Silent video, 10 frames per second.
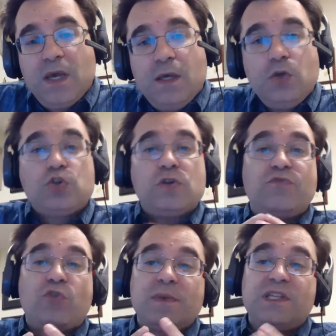You should
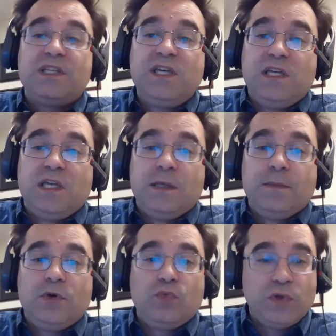form a
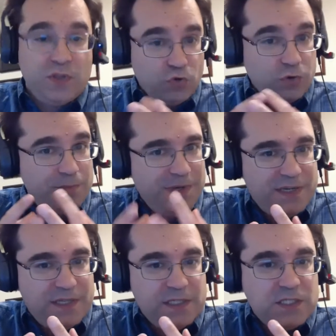team with your
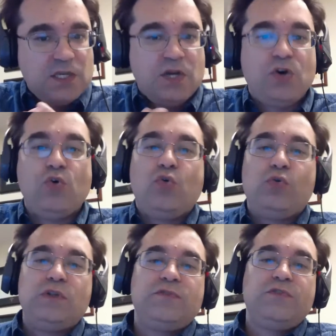buddies
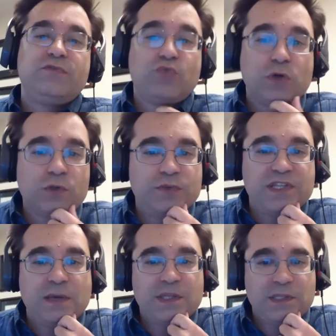only if you've worked with
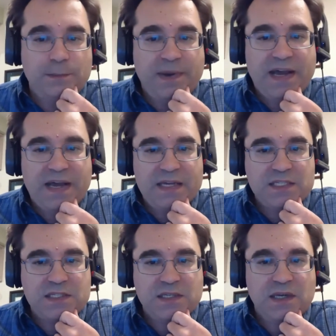them in the
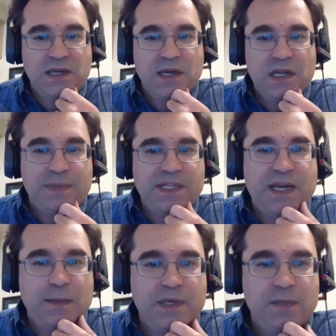past. And by that
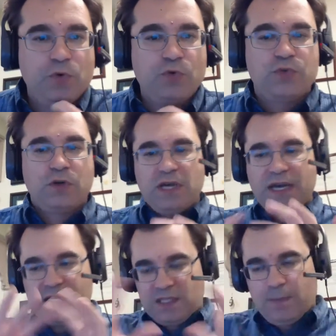I mean both on an
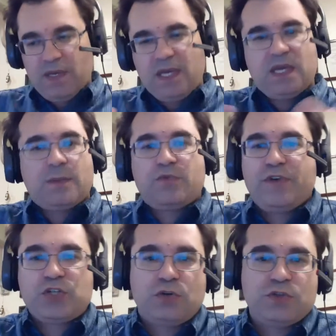academic and a
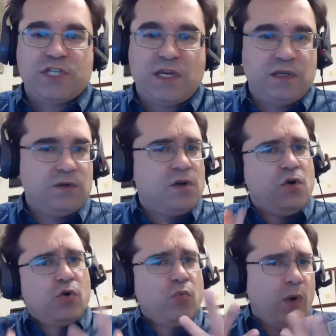professional setting,
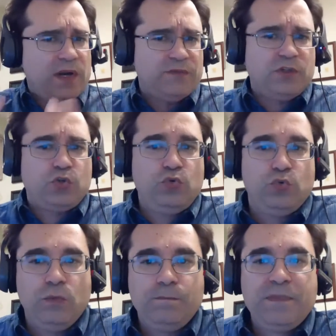or one of the two,